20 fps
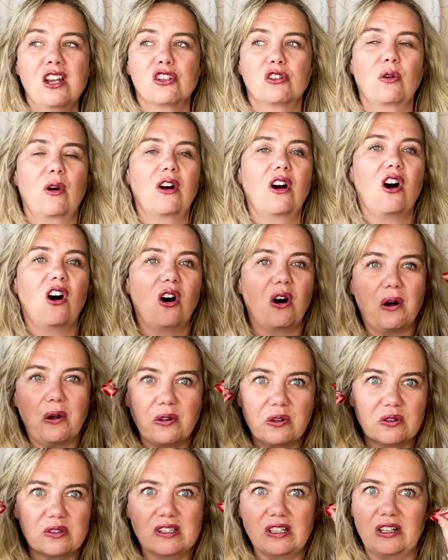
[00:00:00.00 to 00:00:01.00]
So all
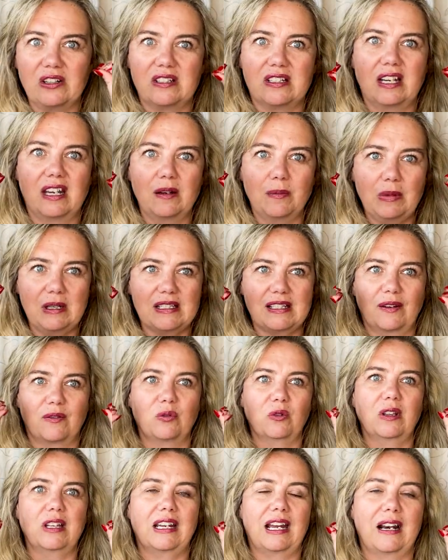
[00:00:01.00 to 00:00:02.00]
those little tidbits I've
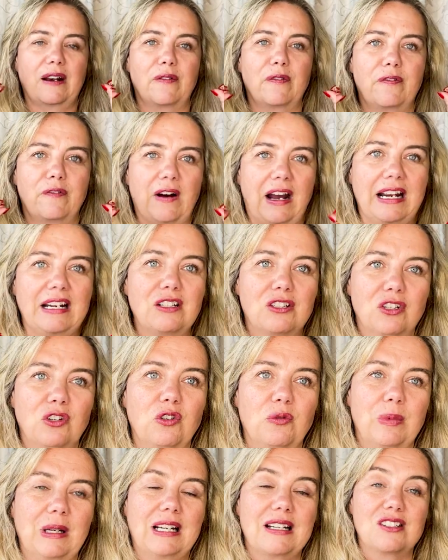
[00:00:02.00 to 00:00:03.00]
really kind of
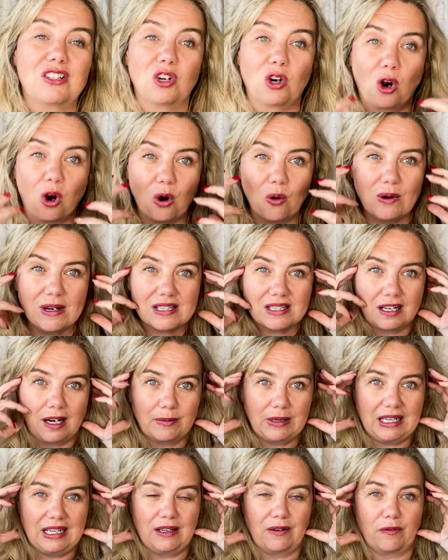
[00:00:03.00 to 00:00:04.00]
fine-tuned, because you're always
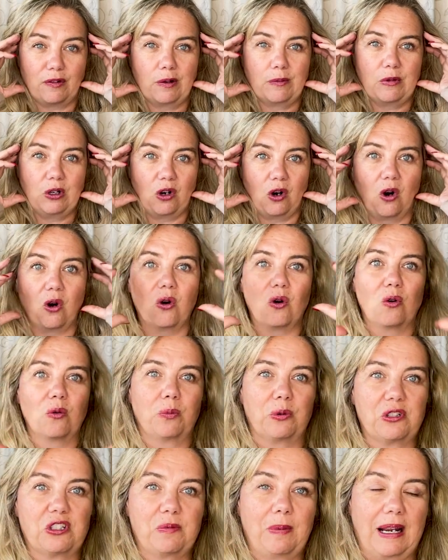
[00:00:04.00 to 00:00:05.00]
coming in from your own
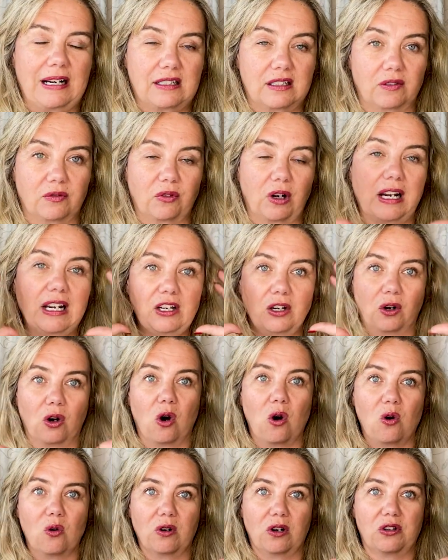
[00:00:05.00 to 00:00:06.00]
perspective, right? Your
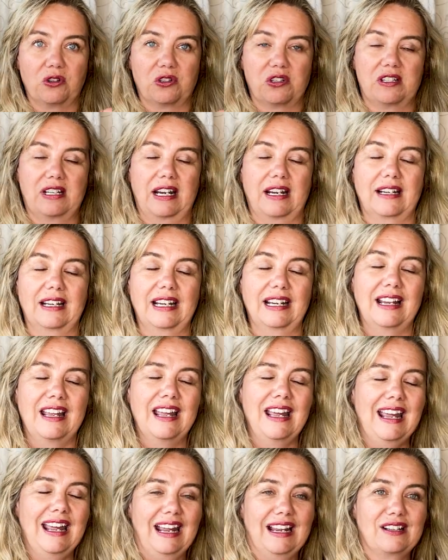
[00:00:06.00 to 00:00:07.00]
own understanding.
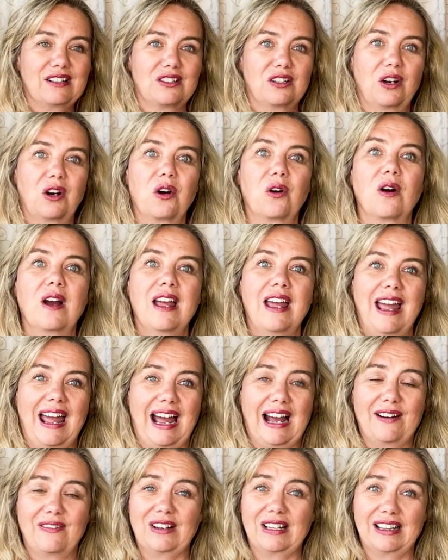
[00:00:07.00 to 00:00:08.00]
And so
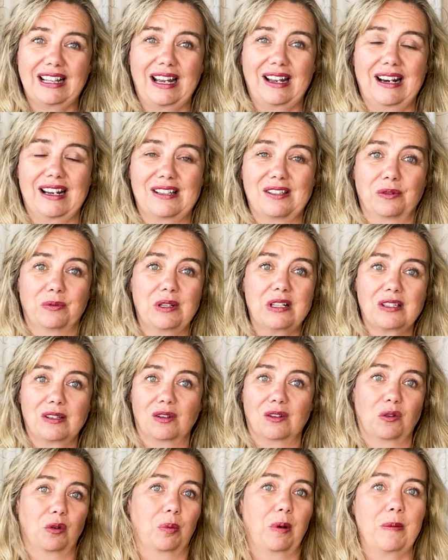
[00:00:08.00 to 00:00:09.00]
having that as a
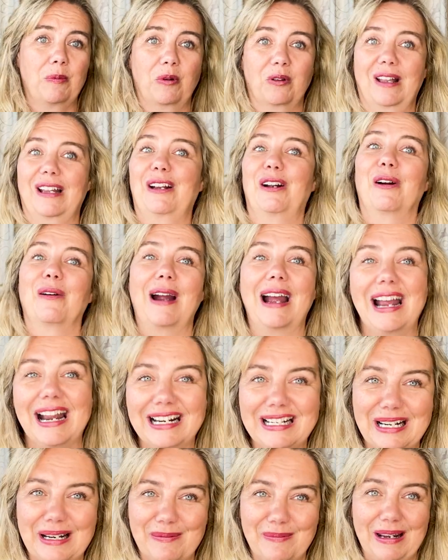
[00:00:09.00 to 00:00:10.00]
resource with people like
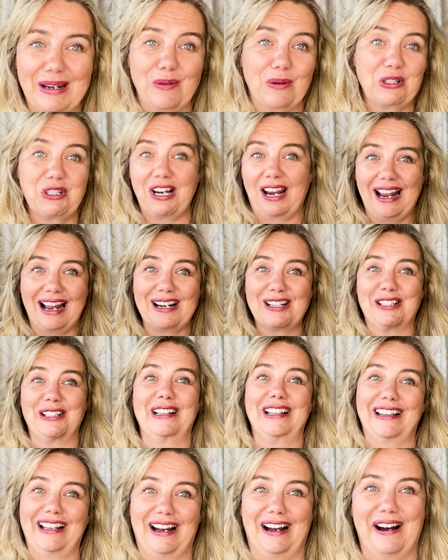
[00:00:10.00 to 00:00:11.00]
correcting me, which I
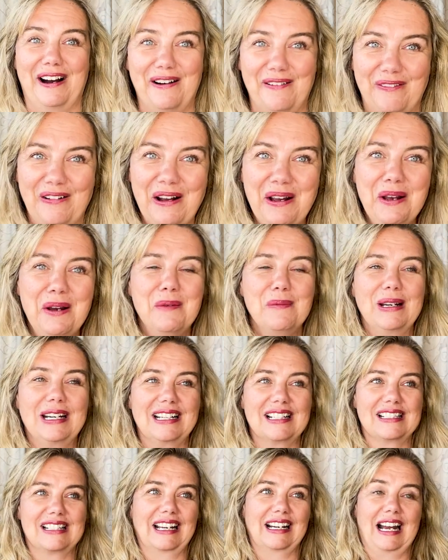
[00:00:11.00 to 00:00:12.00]
actually love,
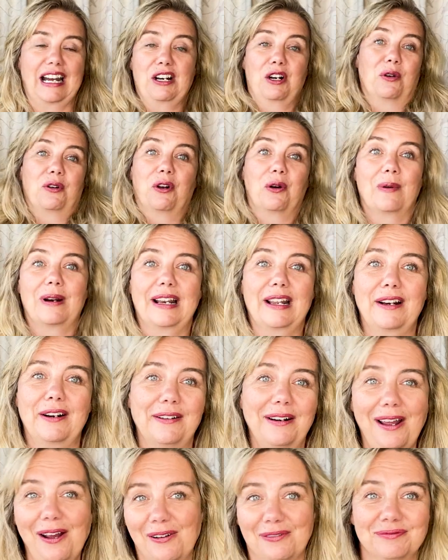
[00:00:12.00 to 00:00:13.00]
because like I don't know what I
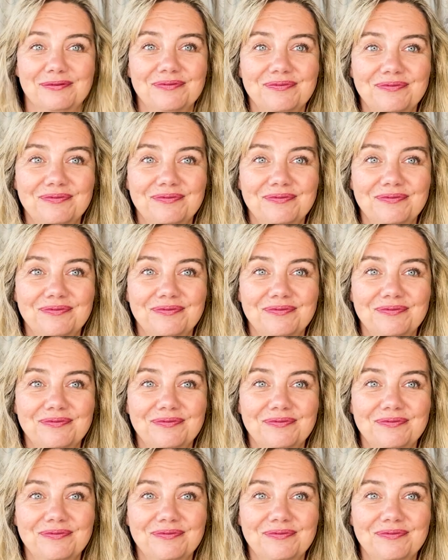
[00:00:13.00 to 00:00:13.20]
don't know.